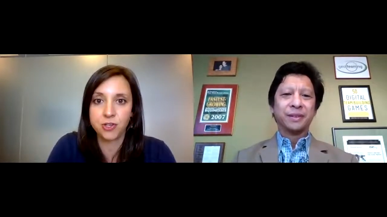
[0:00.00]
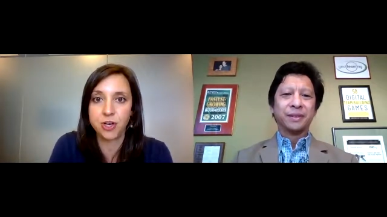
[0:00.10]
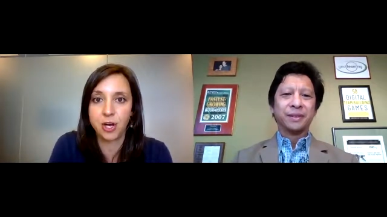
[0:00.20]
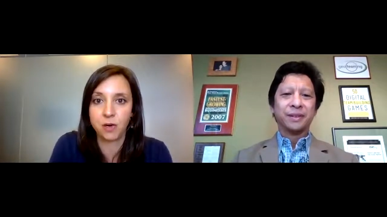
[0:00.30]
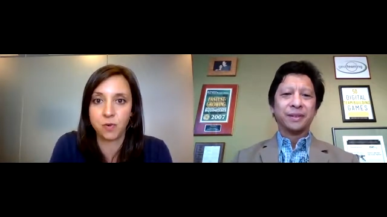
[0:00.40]

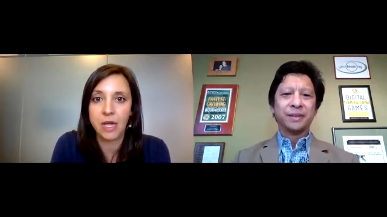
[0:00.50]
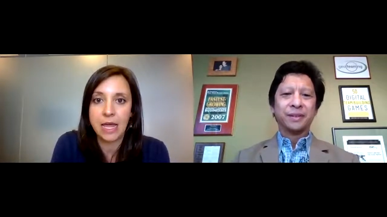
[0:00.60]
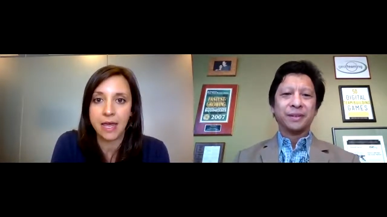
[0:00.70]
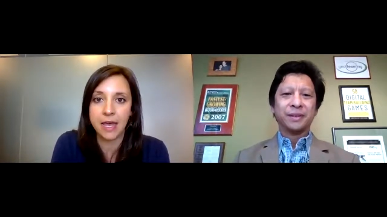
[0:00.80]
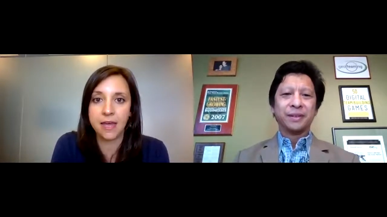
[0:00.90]
Speaker 1: show,
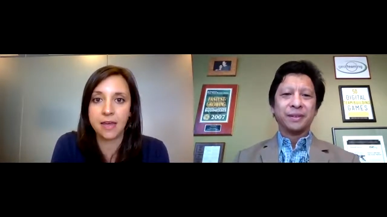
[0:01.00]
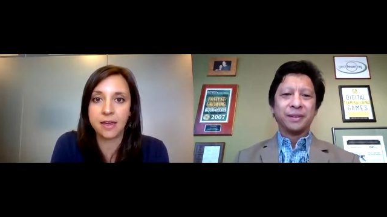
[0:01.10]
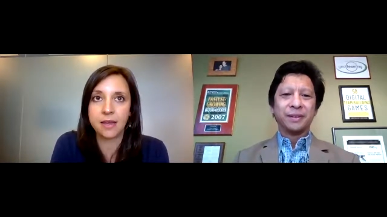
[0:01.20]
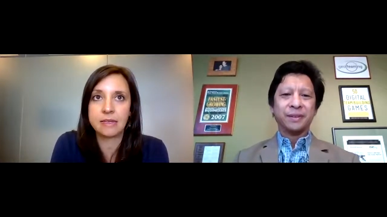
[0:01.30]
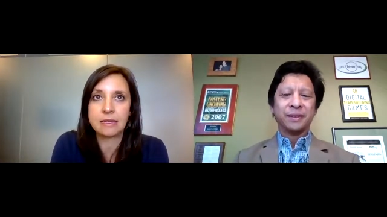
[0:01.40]

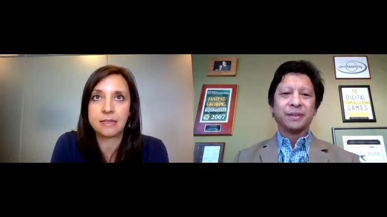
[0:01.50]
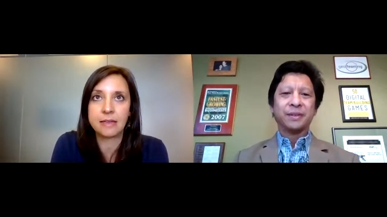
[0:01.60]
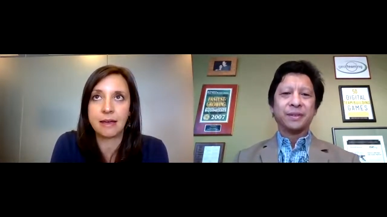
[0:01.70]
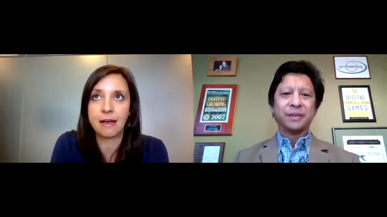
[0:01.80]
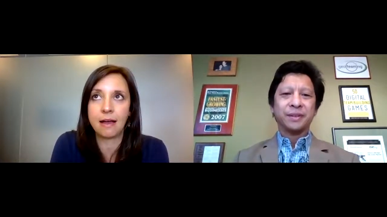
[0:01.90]
and
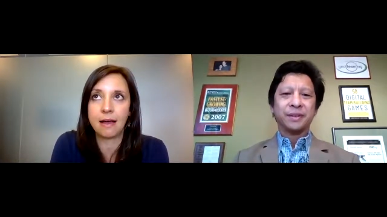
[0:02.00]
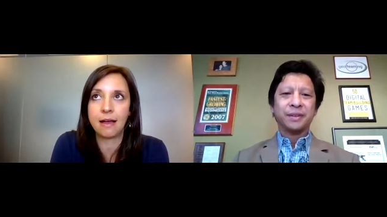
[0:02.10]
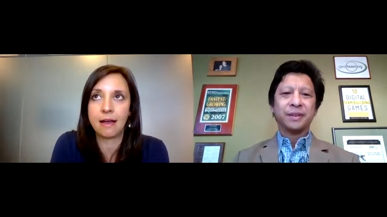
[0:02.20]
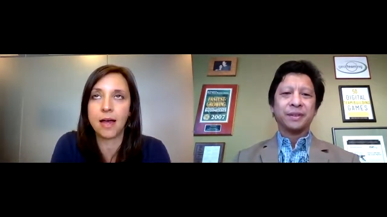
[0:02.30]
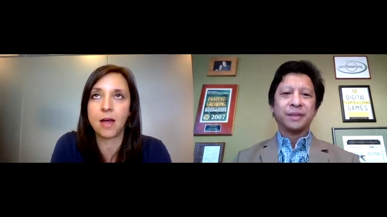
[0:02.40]

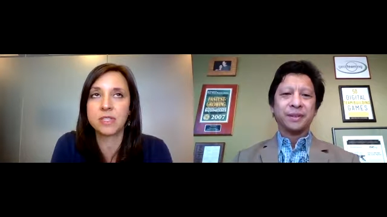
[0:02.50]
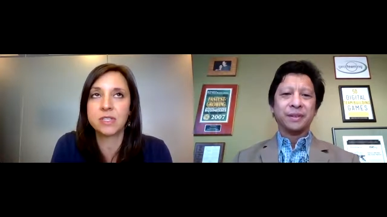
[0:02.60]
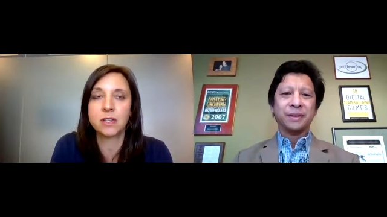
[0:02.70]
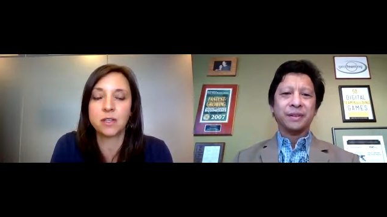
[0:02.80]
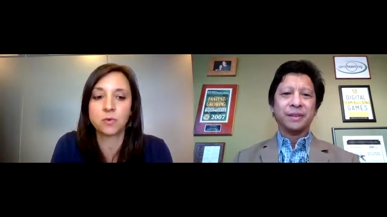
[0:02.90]
I wasn't
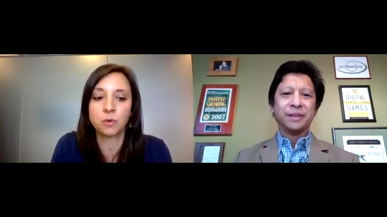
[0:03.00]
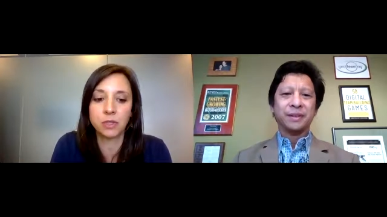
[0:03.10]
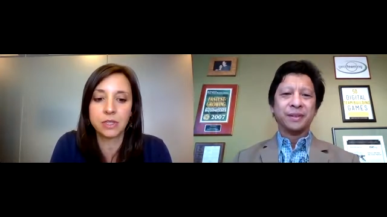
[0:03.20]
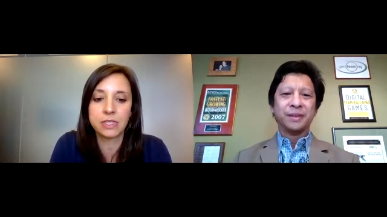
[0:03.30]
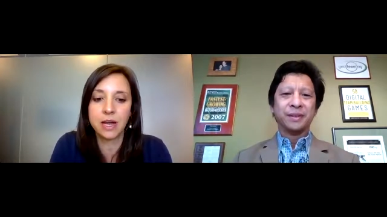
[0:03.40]
in this role at
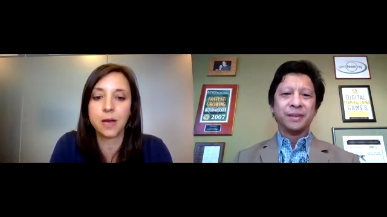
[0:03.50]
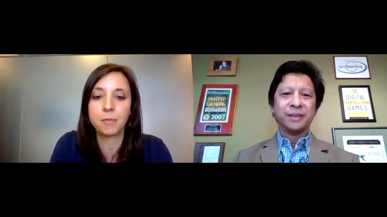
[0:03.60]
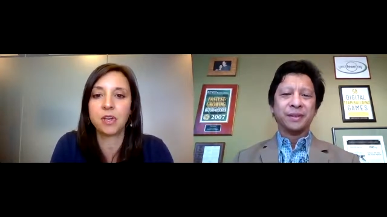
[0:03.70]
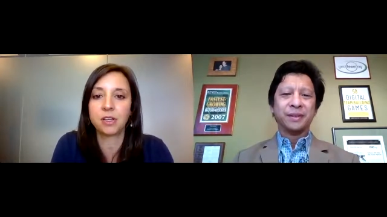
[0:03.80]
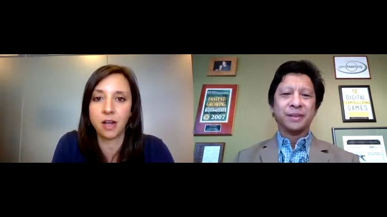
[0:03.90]
the time,
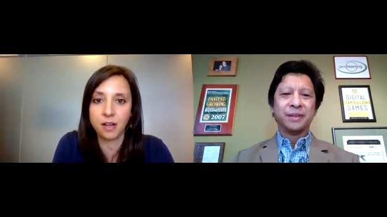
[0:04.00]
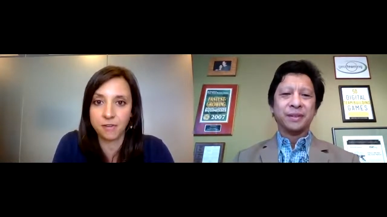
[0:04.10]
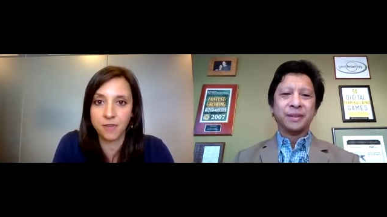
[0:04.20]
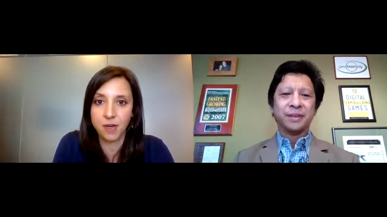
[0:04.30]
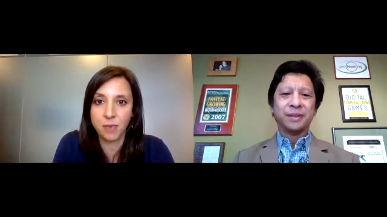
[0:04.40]
but a lot of the
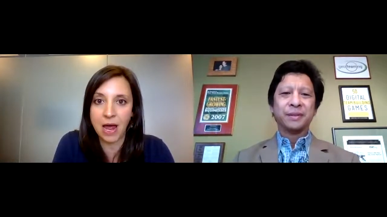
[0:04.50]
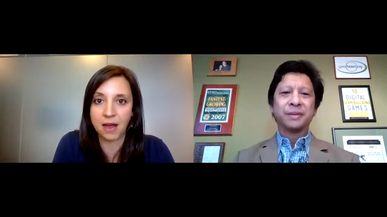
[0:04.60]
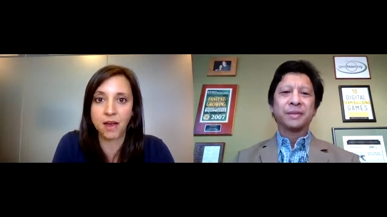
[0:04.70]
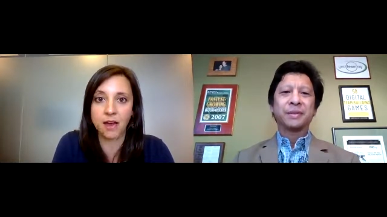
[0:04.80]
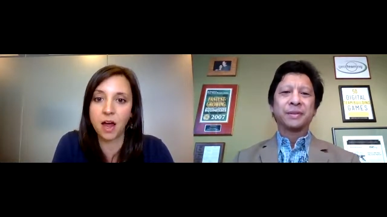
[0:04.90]
feedback
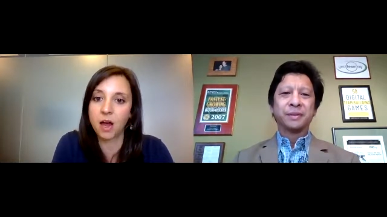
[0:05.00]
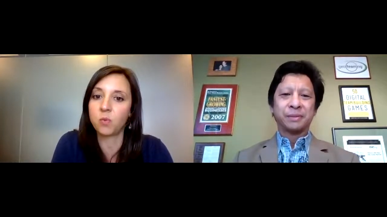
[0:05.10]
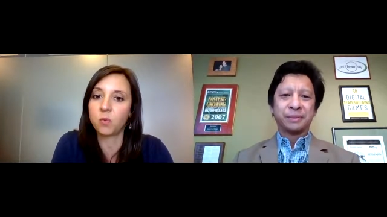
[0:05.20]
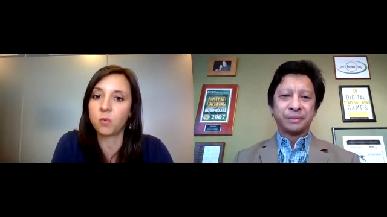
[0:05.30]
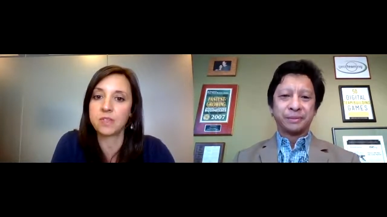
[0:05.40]
I got
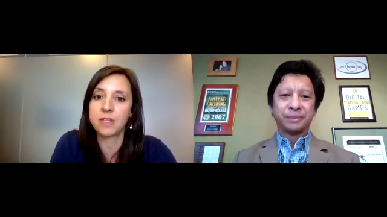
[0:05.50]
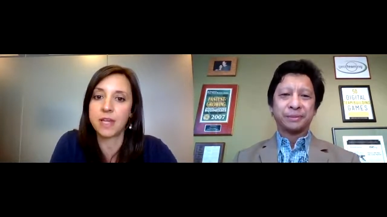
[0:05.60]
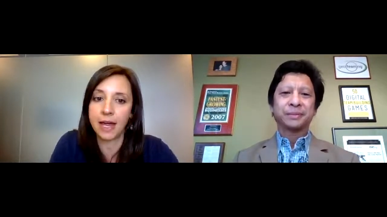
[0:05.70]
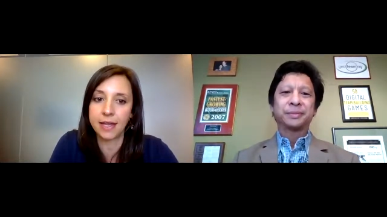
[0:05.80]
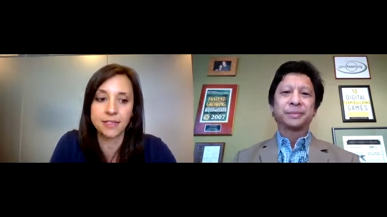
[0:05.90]
was
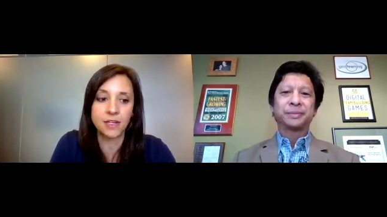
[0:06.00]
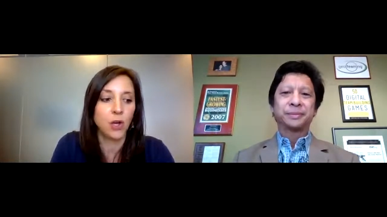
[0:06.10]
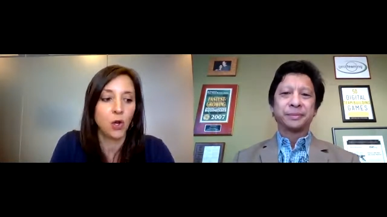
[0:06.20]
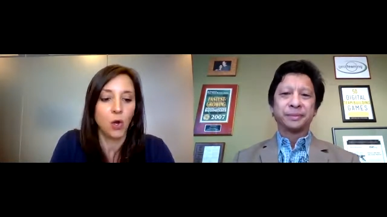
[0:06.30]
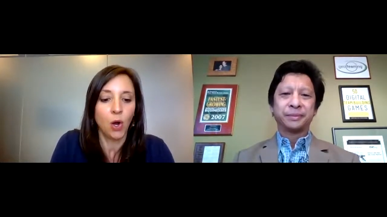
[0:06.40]
that
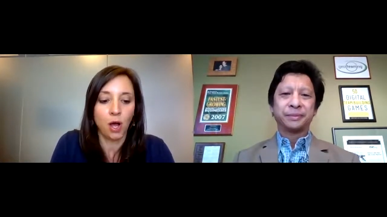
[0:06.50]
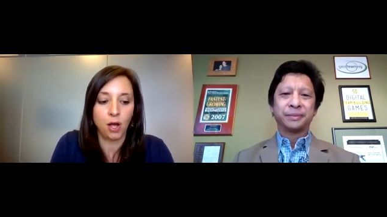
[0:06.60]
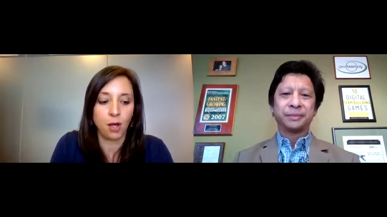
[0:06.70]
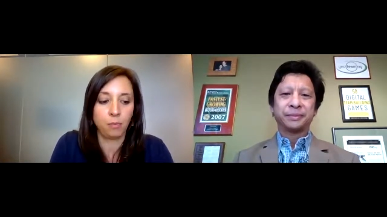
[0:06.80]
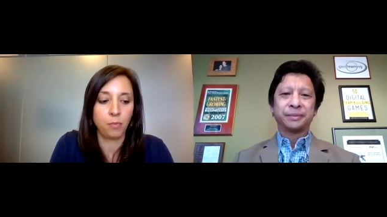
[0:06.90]

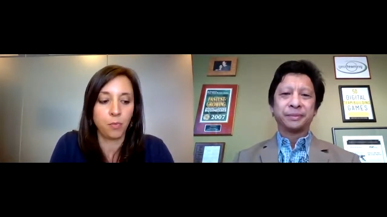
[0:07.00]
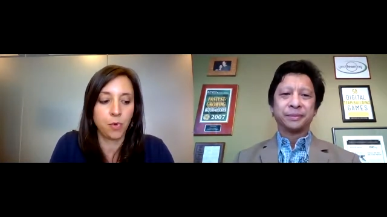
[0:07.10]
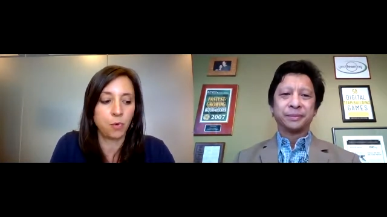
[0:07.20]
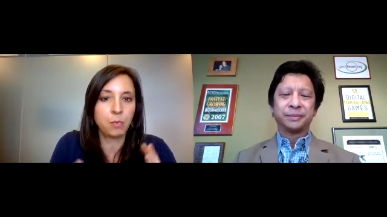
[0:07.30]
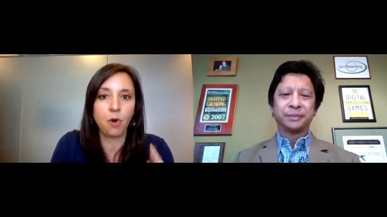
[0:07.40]
um, you know
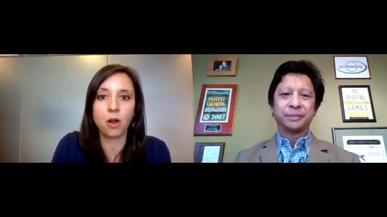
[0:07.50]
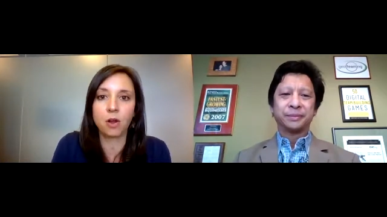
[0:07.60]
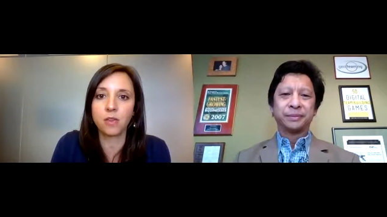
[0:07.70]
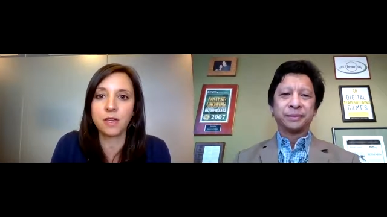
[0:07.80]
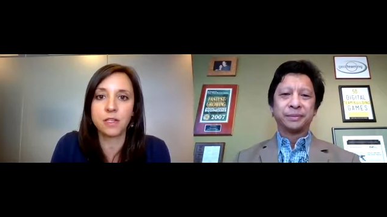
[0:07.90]
we brought all
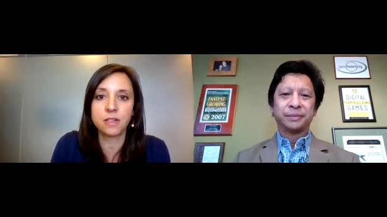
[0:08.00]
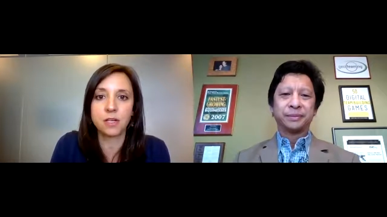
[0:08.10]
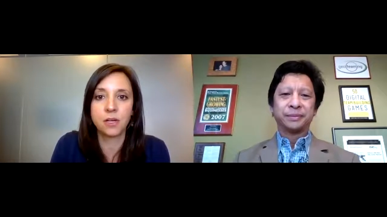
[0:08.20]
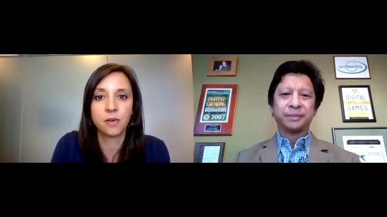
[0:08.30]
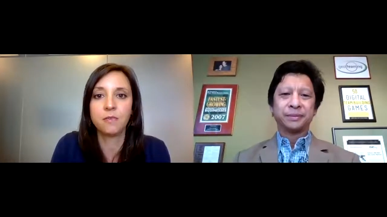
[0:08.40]
these
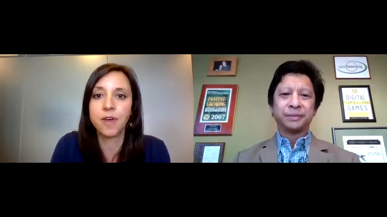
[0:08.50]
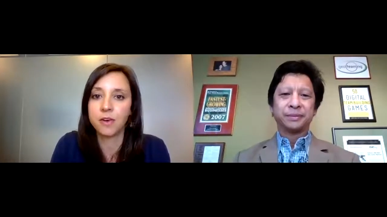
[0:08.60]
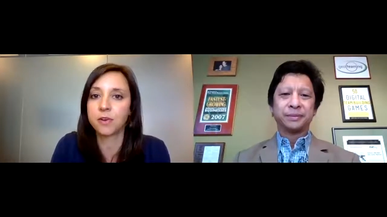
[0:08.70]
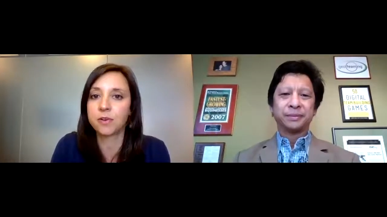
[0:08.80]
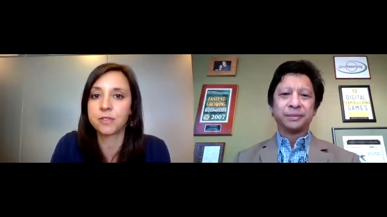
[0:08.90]

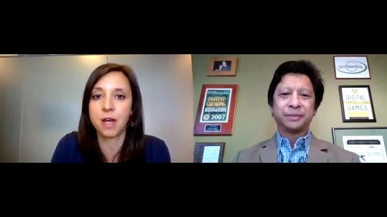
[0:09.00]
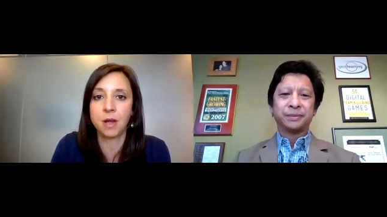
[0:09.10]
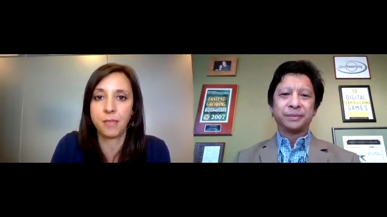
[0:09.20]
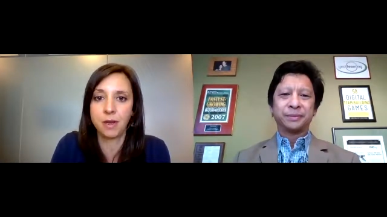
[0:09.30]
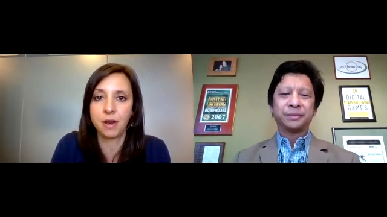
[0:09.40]
vendors um, and